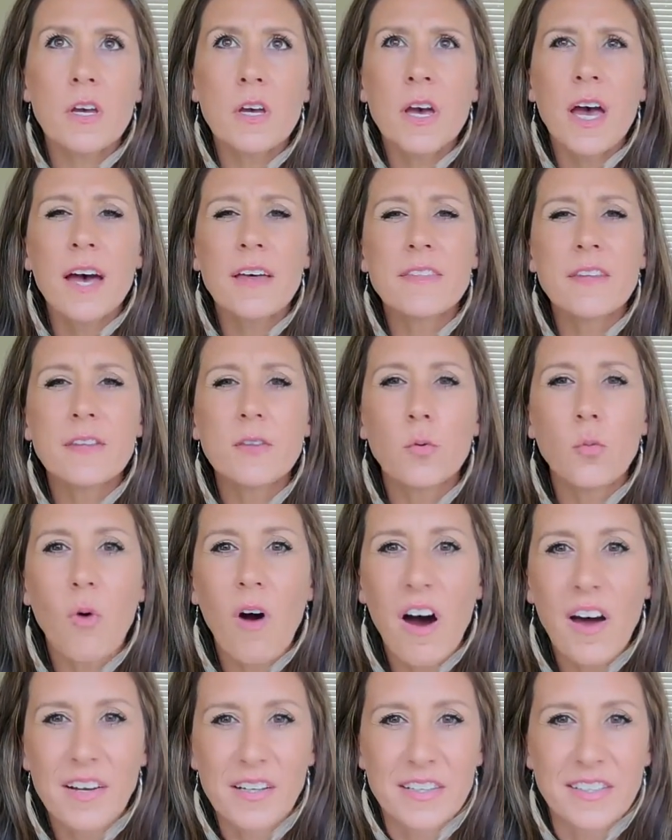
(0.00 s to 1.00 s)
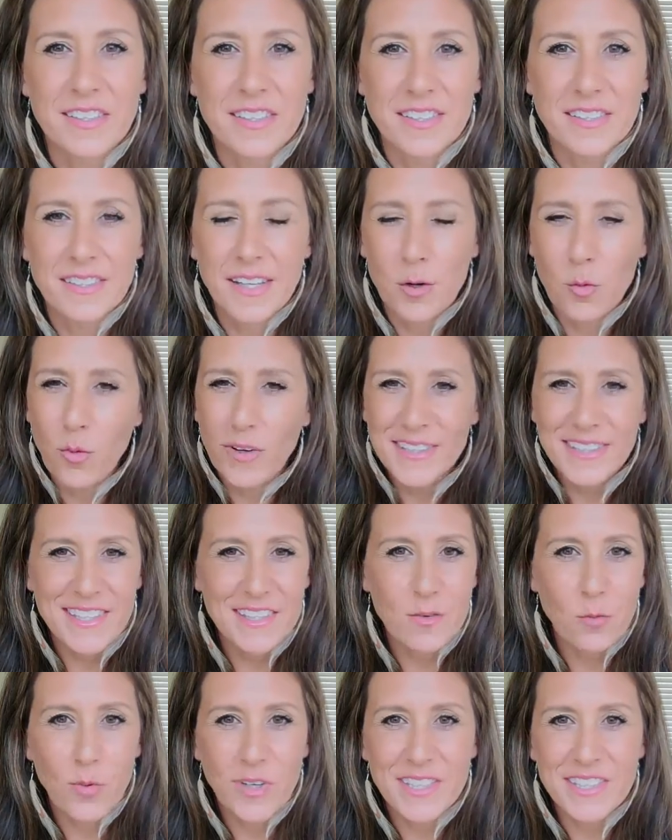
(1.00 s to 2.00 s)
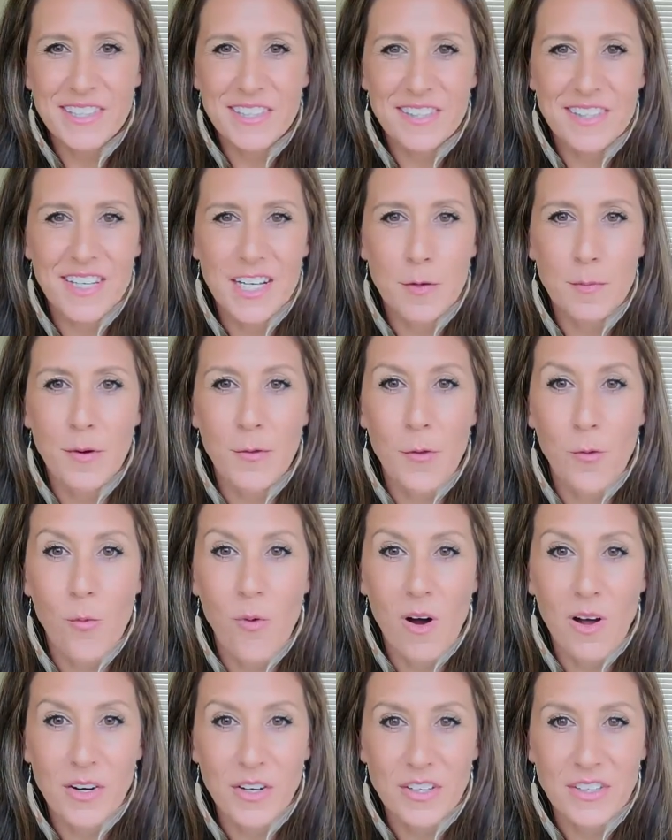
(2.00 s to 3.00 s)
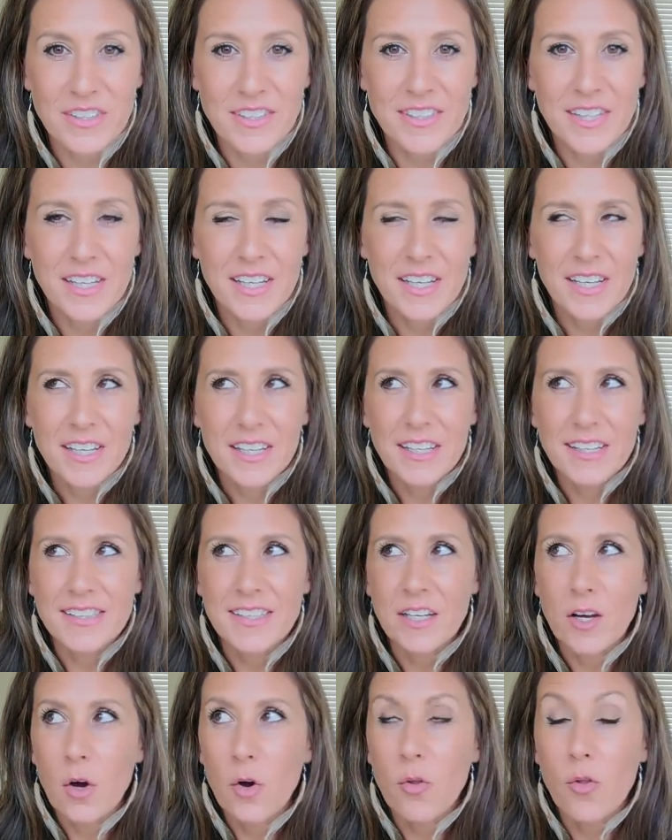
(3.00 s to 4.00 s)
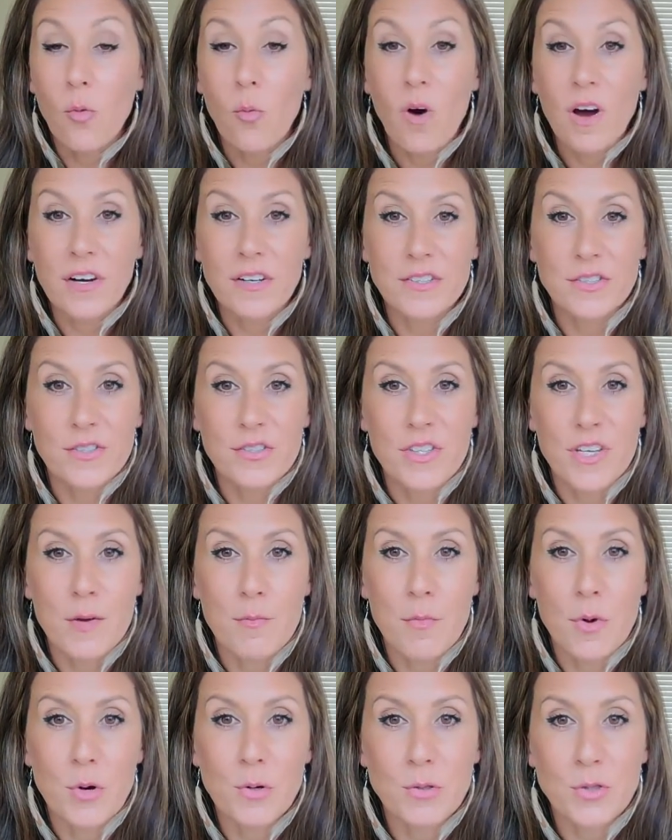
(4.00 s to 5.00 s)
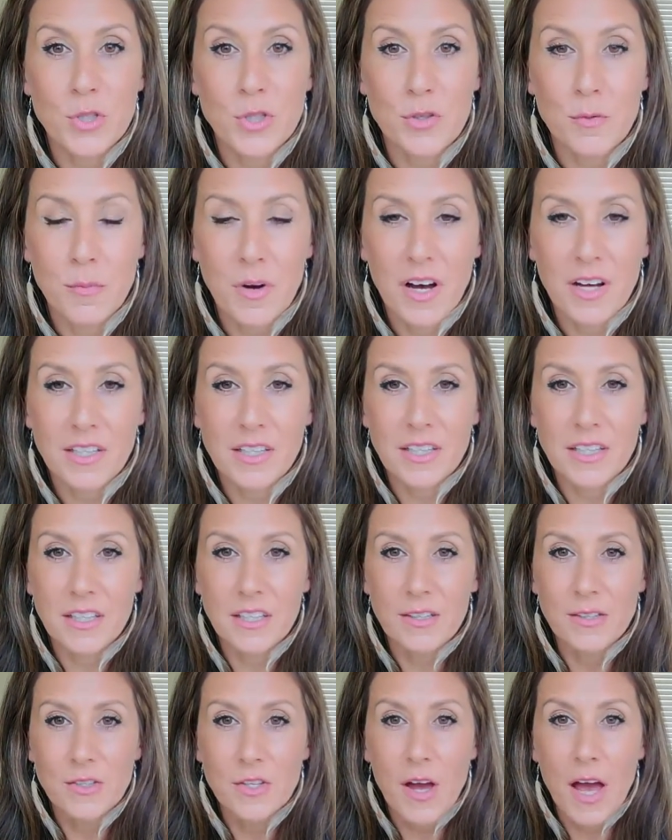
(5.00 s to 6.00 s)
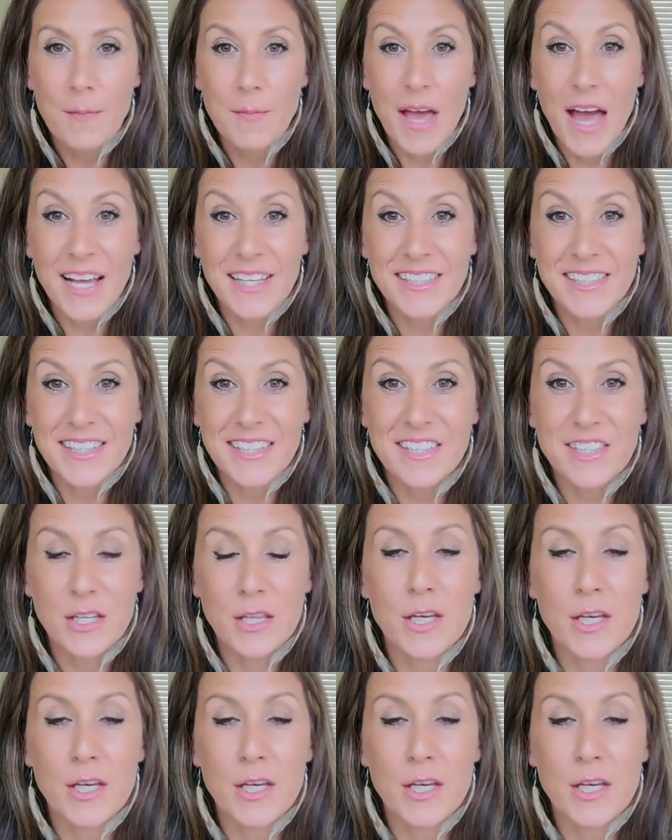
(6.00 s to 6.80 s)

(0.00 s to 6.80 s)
And then the waters. It's like, what's the thing about the waters? It's like, oh, the waters are the emotional body. You know, I sing to the